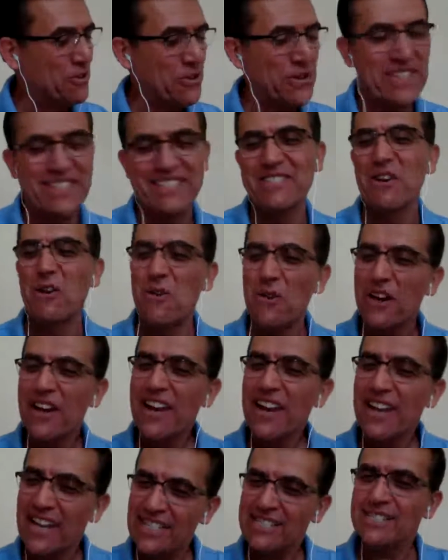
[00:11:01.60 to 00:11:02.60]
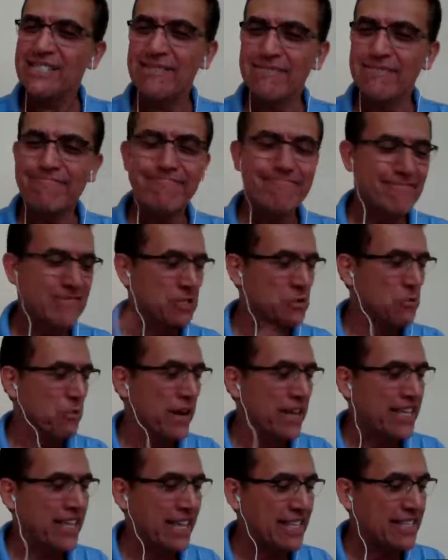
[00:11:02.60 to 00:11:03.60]
do it. So let's
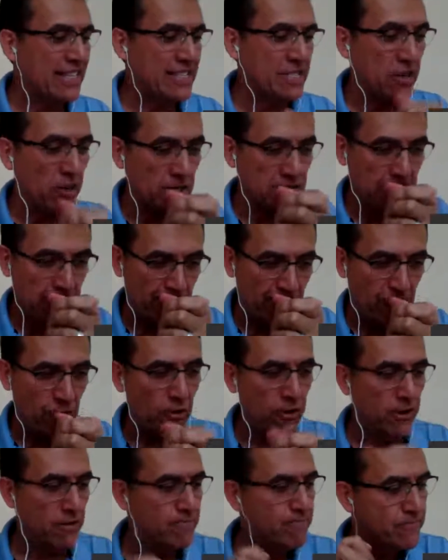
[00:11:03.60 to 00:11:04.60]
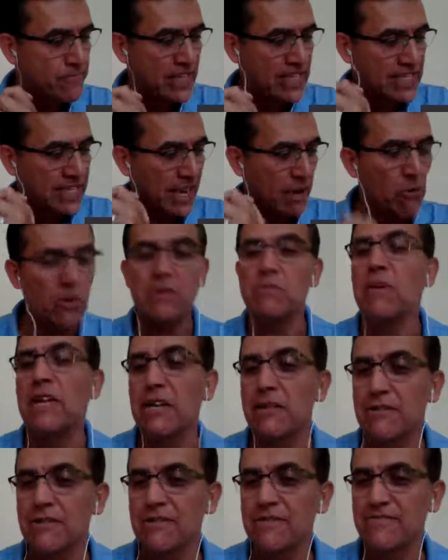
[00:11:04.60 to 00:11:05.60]
split and discuss it for, let's say, 1
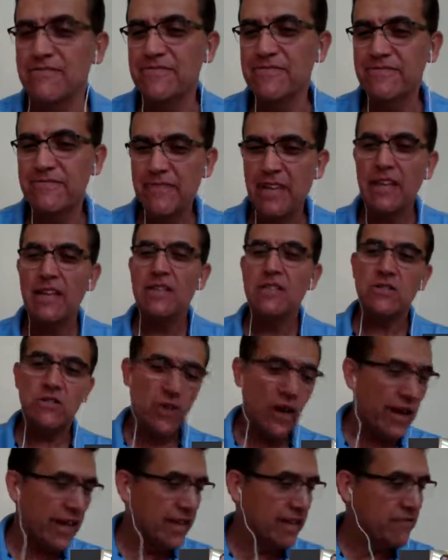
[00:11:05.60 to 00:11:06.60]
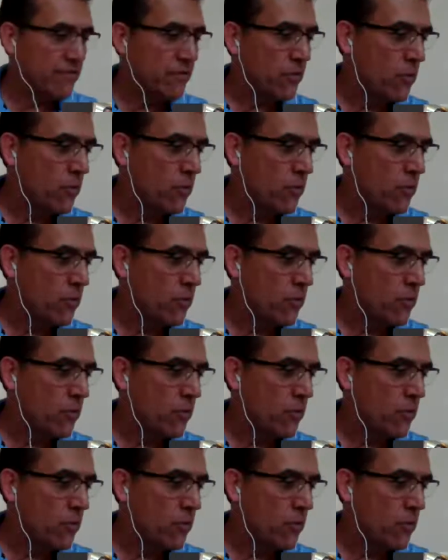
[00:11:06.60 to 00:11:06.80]
minute. So I give